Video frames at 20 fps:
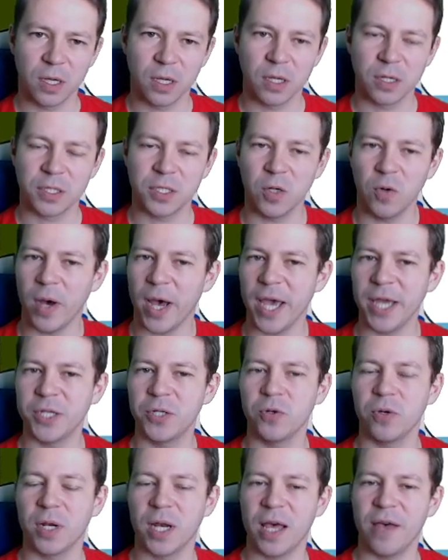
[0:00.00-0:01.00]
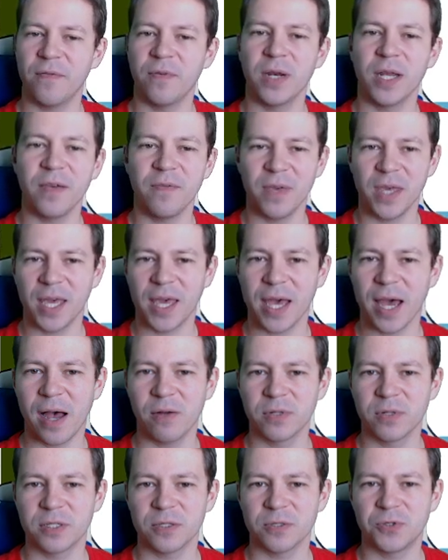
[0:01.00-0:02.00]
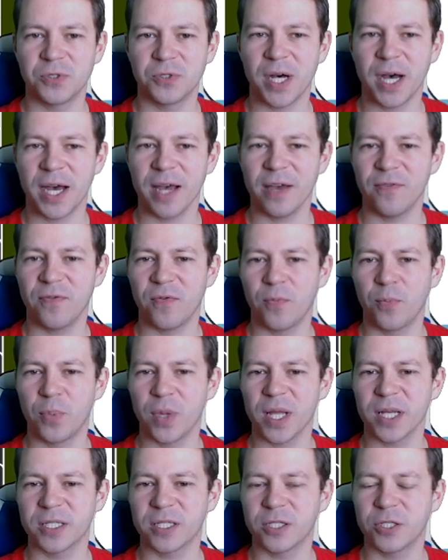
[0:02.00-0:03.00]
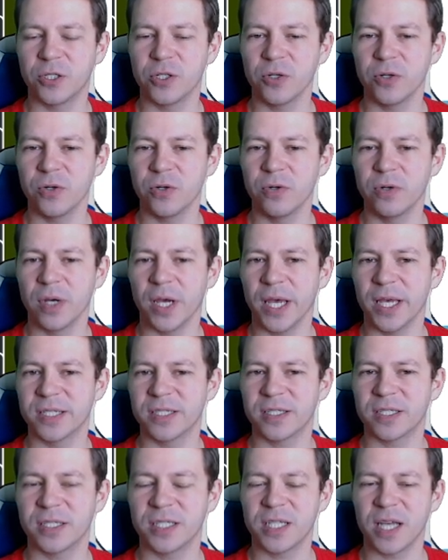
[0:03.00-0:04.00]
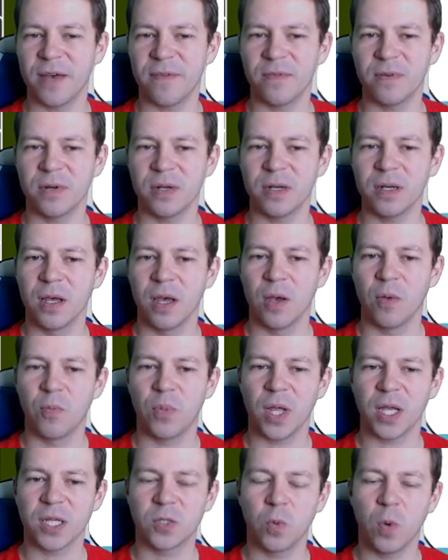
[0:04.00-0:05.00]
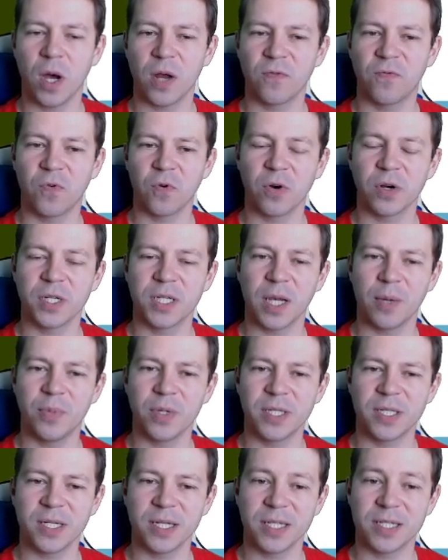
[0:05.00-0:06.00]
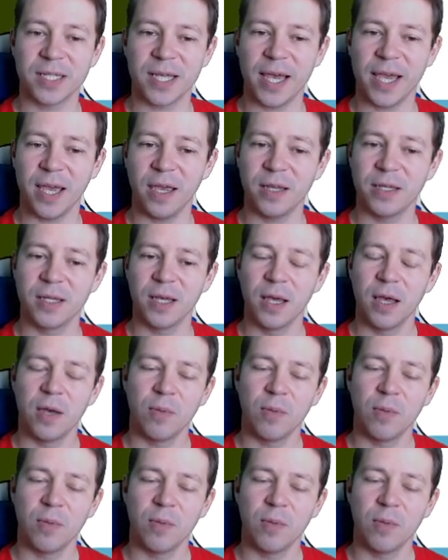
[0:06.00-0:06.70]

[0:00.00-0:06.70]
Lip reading: So 8-11, if he counts 5 plus 2 is 7, plus 1 for a doubleton is 8,